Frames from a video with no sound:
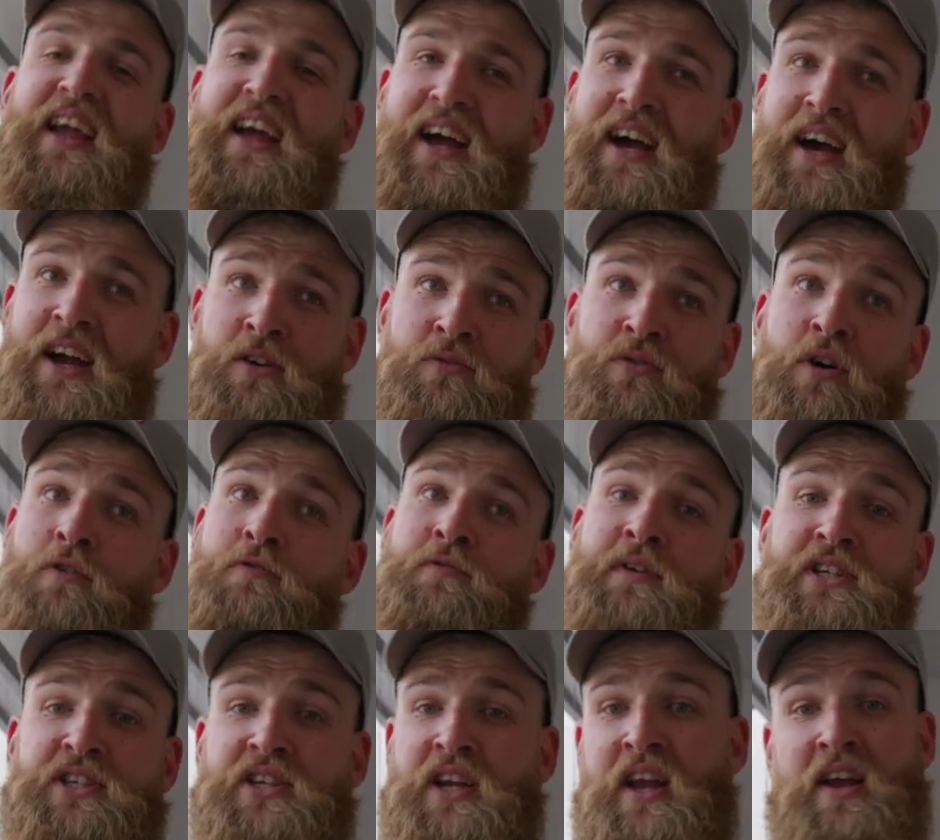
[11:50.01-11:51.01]
rock
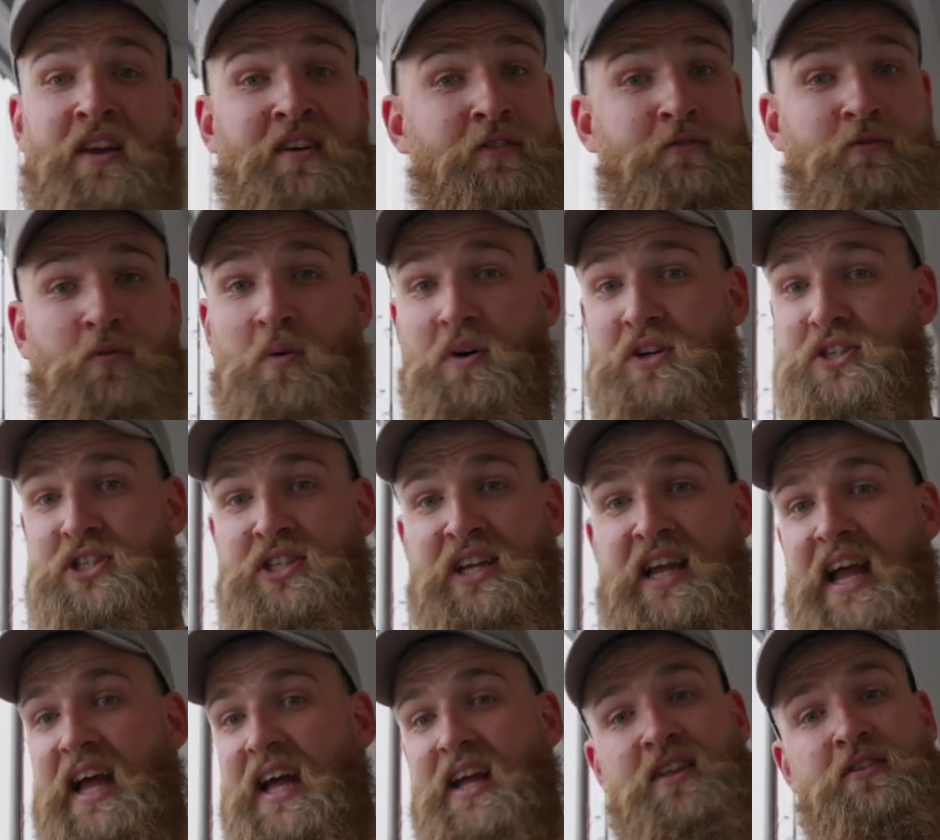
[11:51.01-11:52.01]
fishing, for
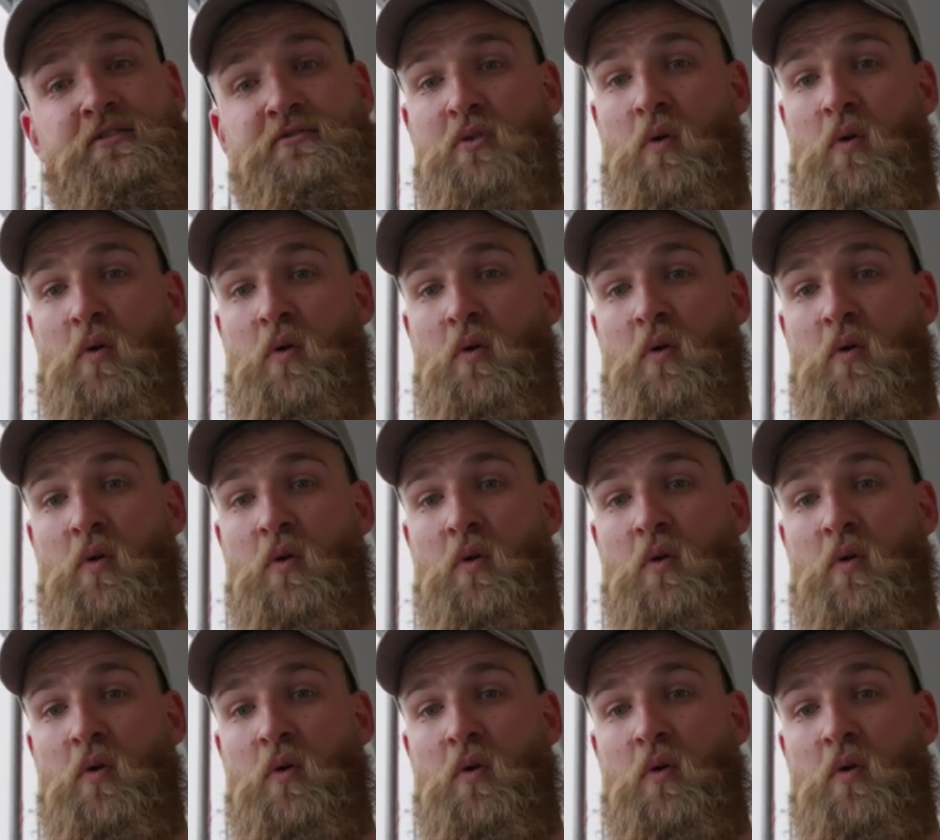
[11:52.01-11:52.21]
scat,